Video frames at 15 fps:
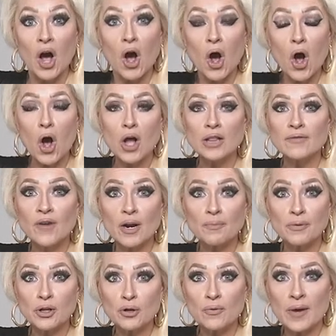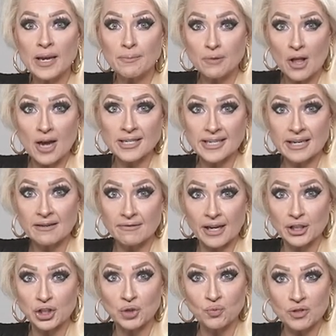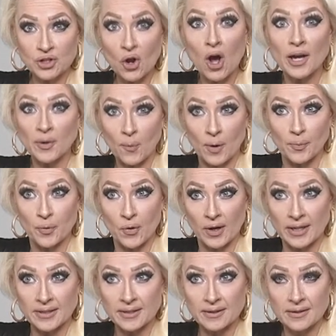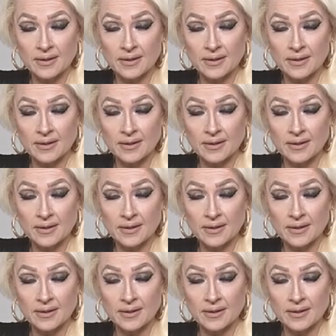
All of our Blue Wing Block D collection was gone at one point,